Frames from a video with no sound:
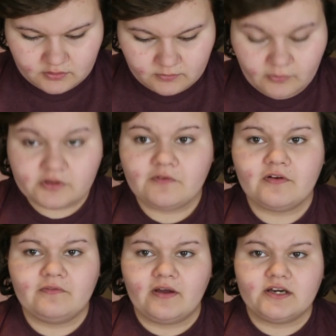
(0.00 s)
Most of
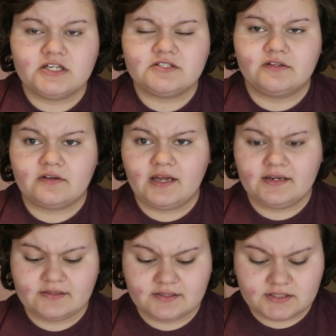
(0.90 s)
her foundations are out
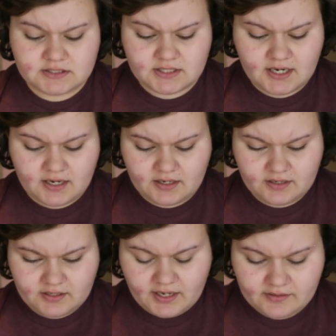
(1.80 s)
of stock,
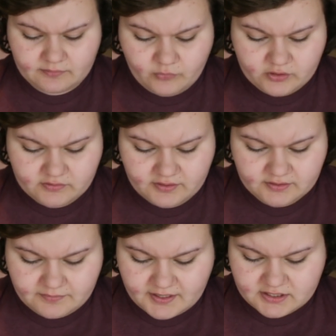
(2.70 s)
and I'm wondering
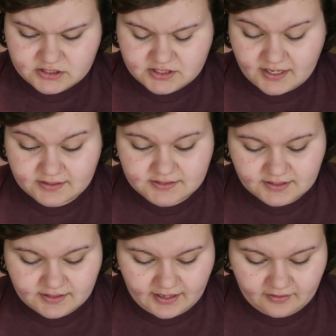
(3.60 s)
it's because she
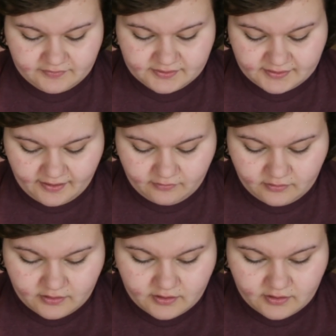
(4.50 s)
did have a sale